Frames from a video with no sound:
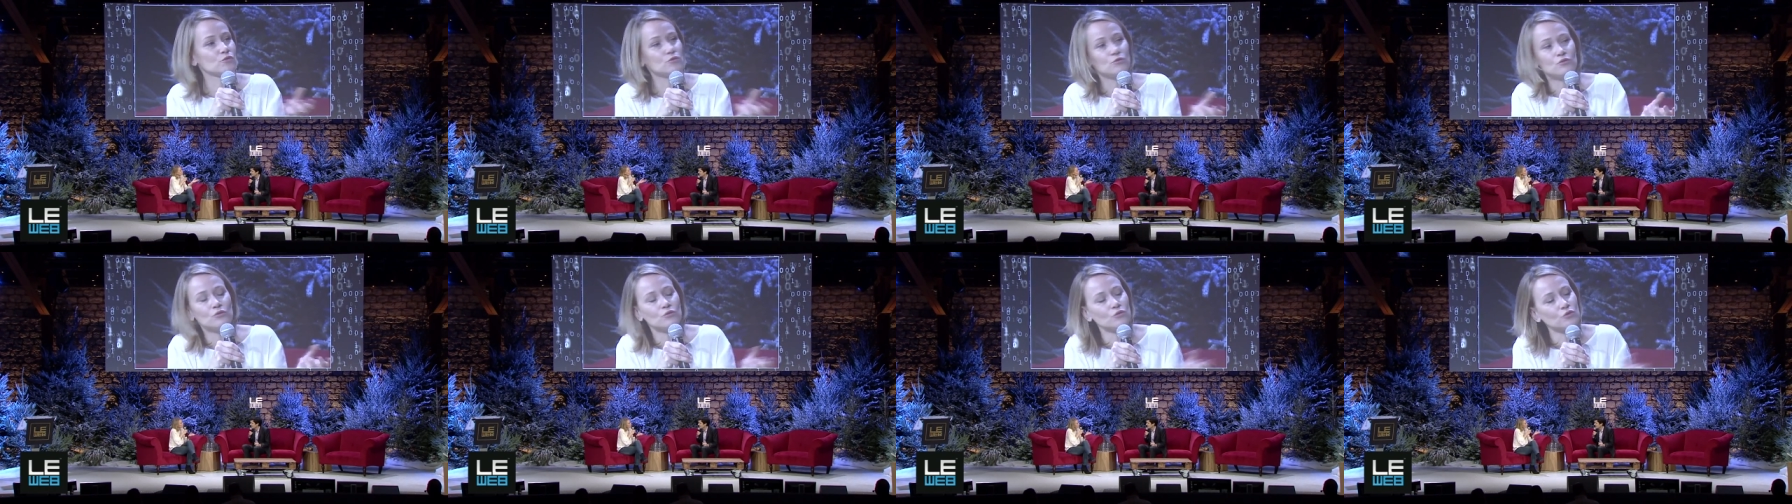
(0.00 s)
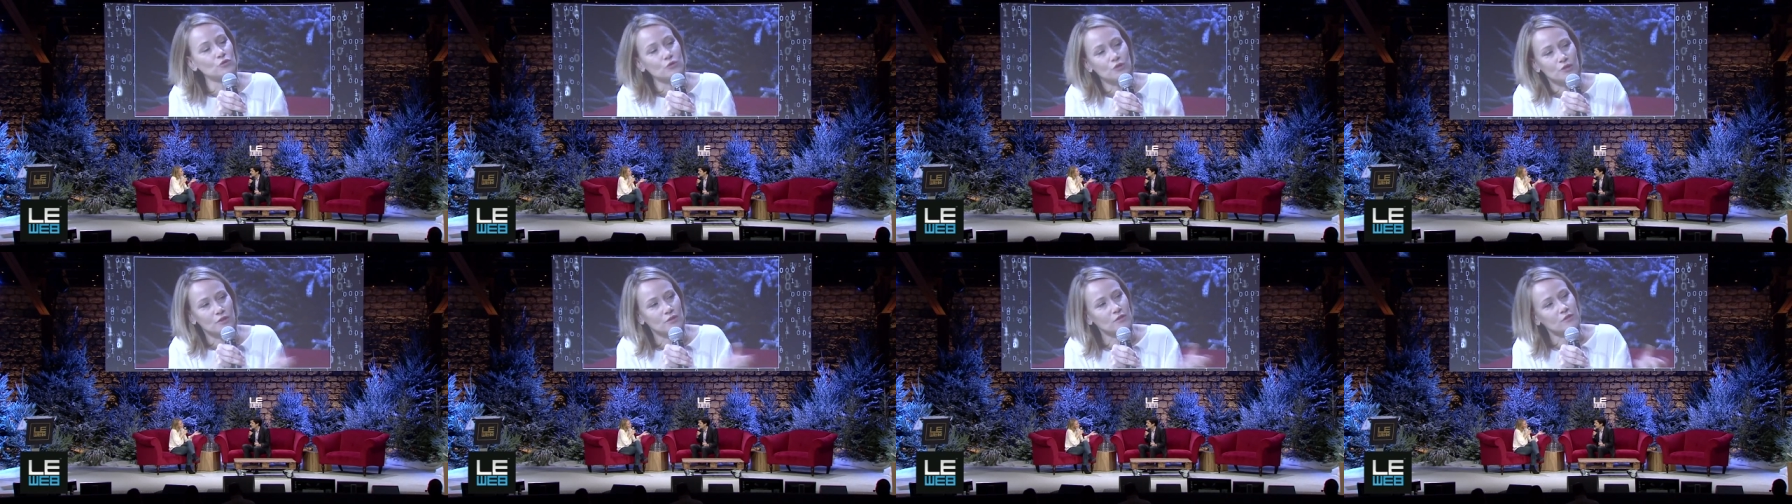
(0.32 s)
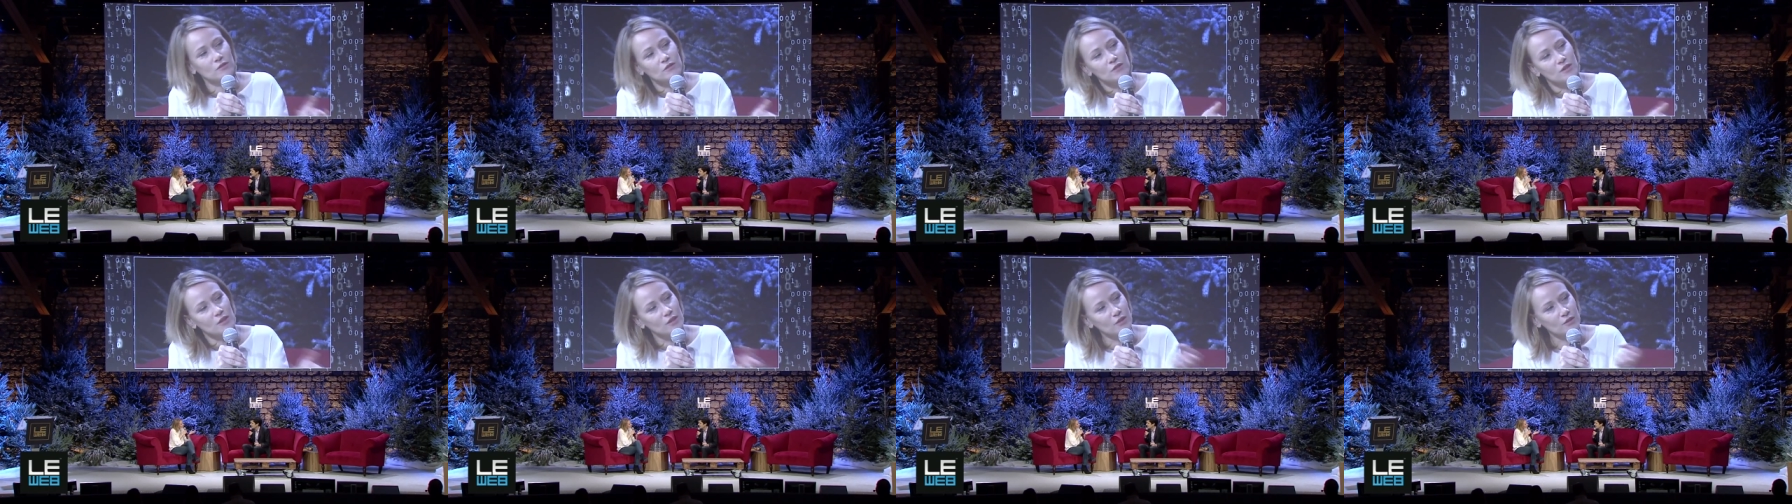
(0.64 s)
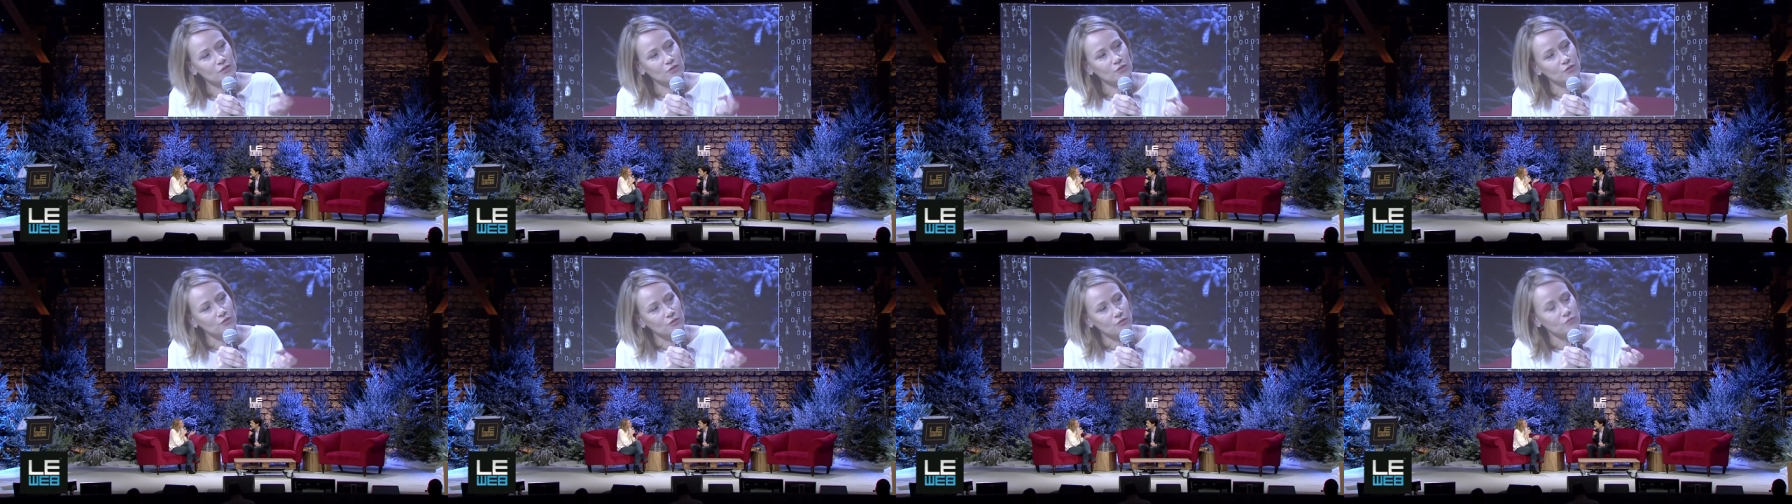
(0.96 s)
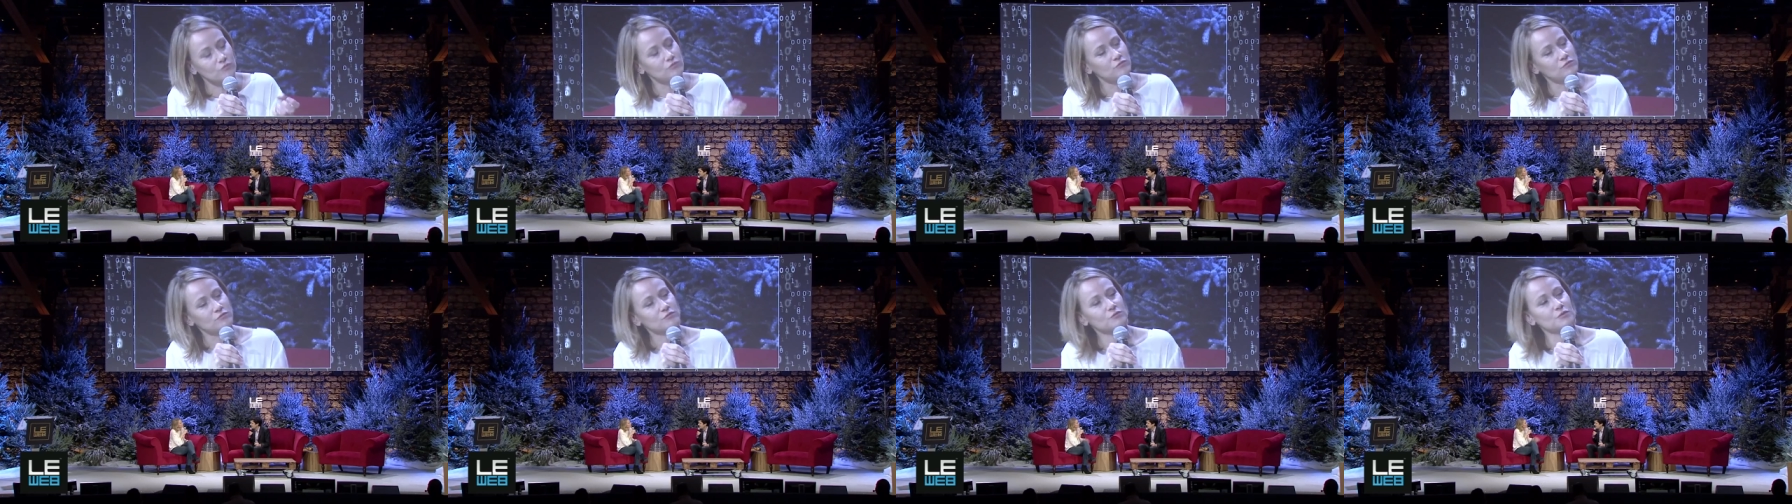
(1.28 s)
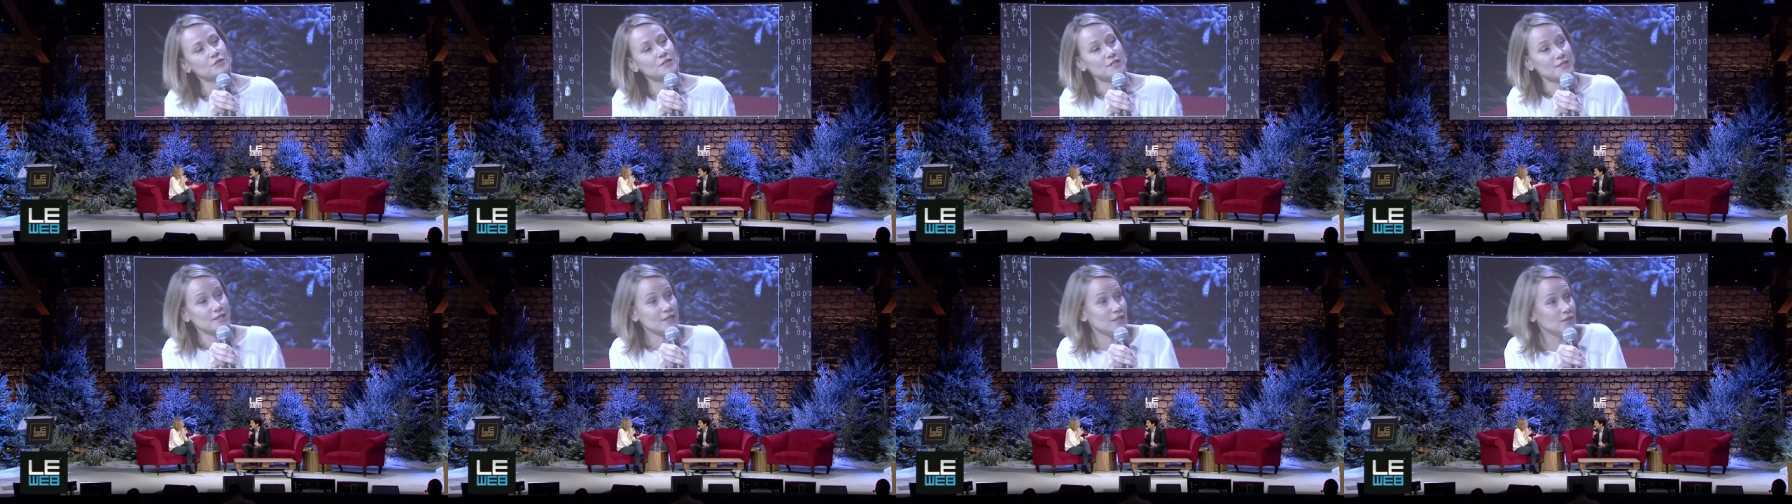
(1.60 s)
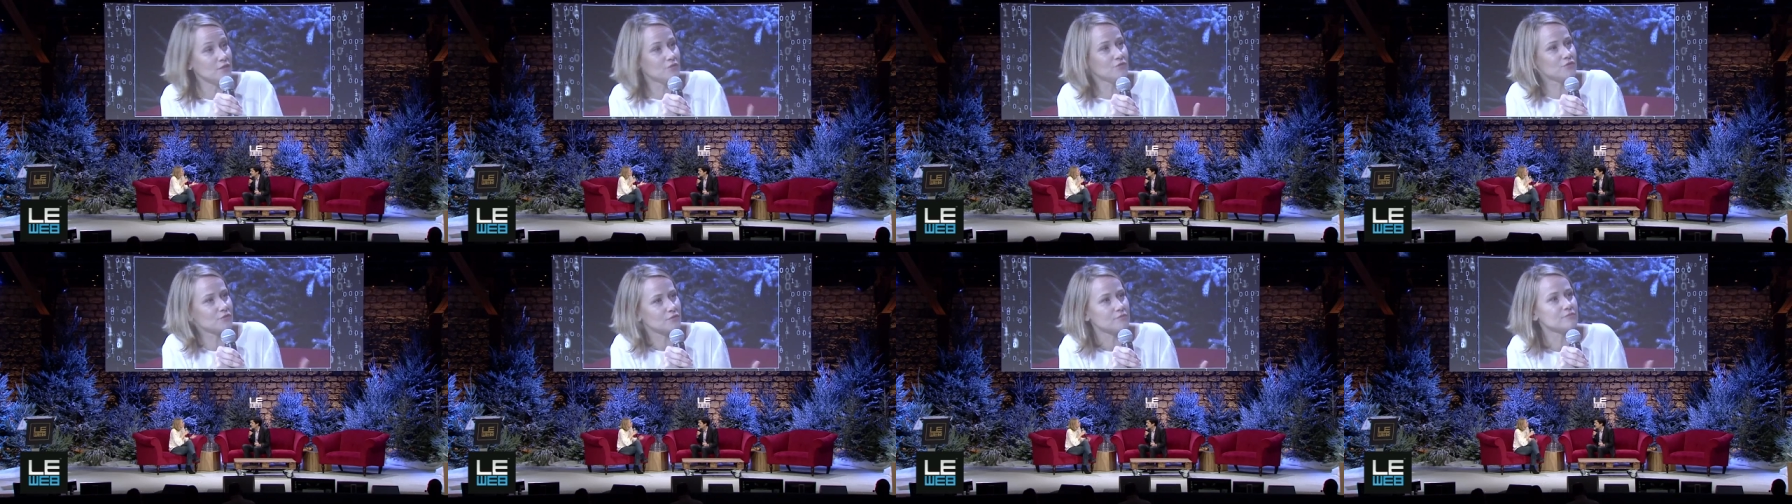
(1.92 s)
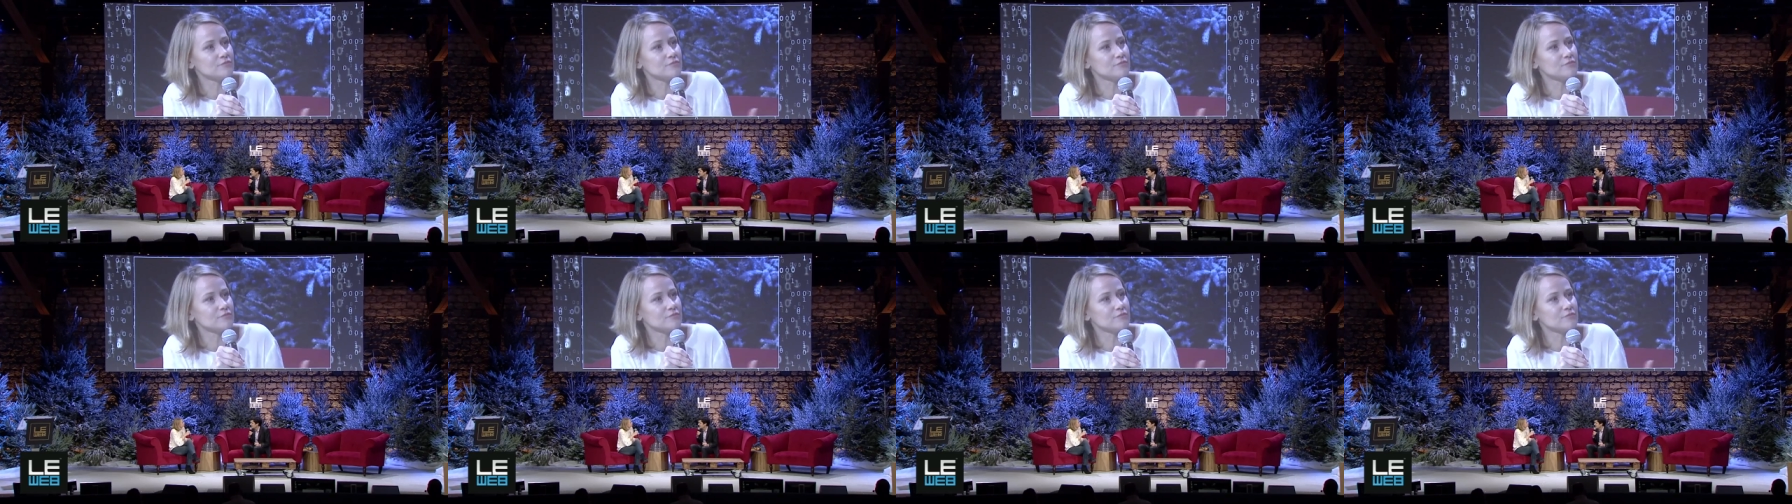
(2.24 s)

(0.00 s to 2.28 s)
you can you know, receive?